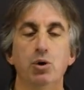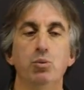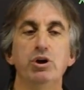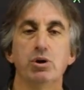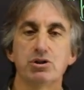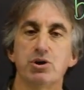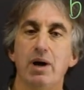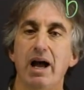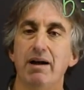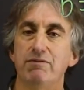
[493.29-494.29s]
We also
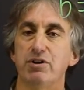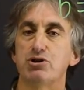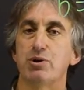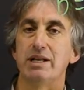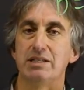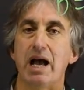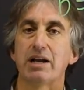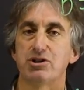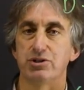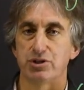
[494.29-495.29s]
have
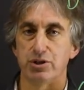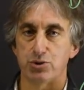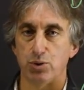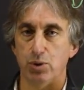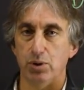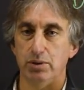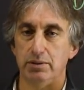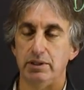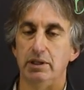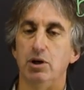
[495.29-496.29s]
transactions control.
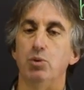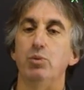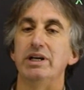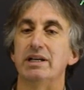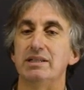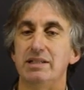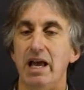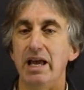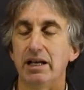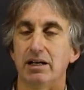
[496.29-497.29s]
We can
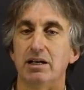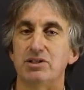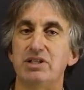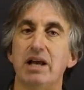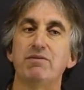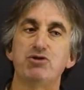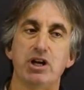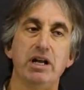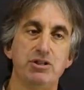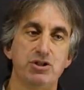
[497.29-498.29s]
take a set of
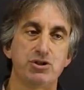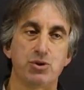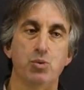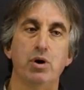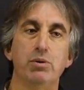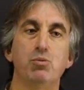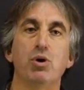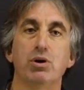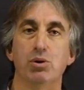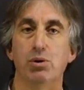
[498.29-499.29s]
changes to one or
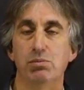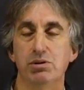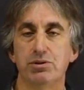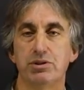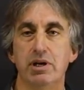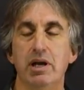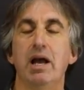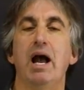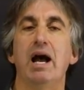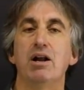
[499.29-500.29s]
more globals
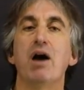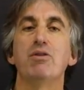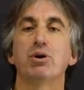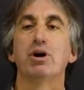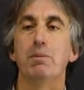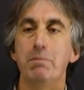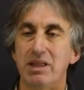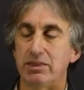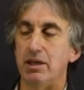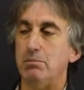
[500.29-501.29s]
and either
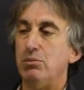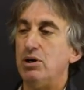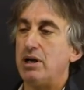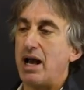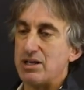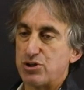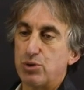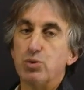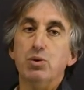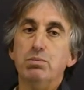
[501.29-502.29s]
commit them as a
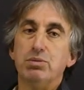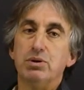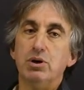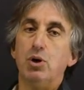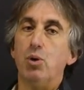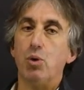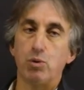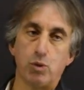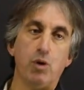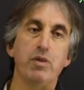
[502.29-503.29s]
group
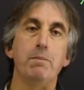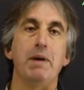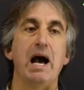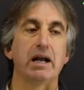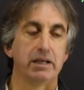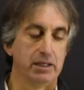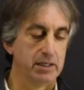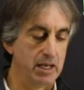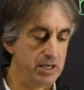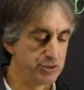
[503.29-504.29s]
or roll them back
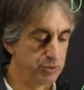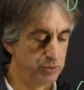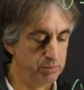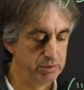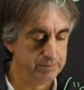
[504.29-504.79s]
as a group.